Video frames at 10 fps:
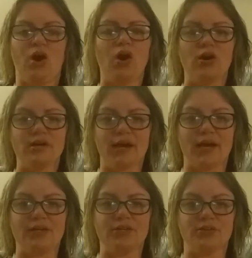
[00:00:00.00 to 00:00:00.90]
all
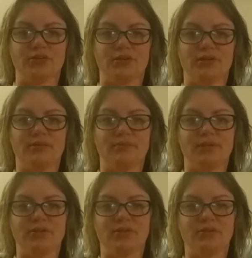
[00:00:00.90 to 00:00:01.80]
get your
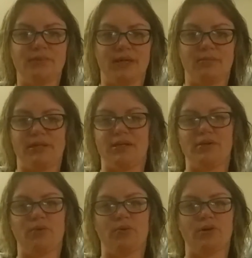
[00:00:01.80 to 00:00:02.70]
miracle
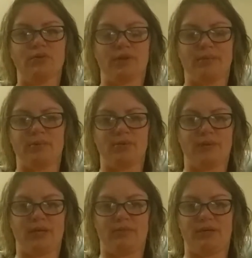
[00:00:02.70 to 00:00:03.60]
baby or rainbow
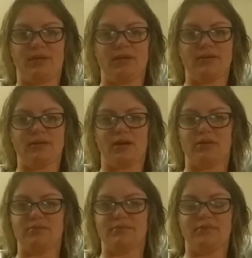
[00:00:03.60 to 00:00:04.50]
baby
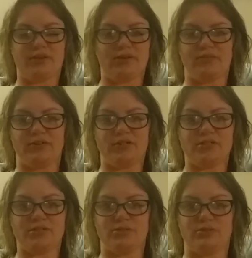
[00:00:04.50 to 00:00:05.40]
very, very
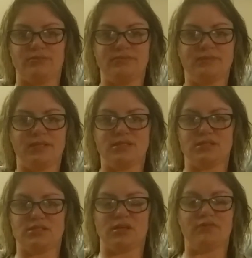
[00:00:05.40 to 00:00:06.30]
soon.
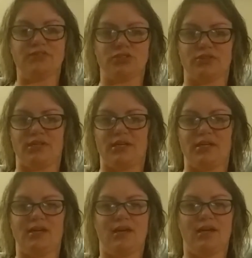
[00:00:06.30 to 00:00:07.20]
It's a tough
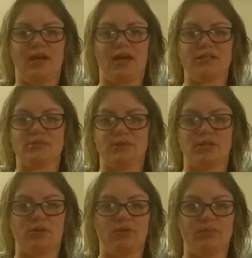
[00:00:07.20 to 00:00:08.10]
journey, as we
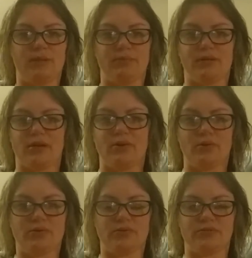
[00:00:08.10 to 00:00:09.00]
know, the people that
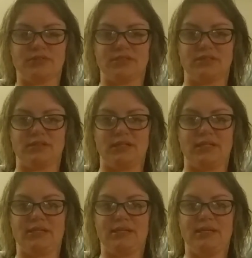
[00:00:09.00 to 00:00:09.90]
go through
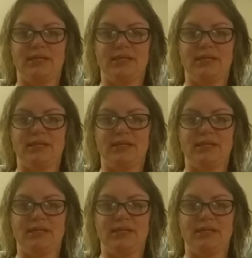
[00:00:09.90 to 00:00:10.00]
fertility.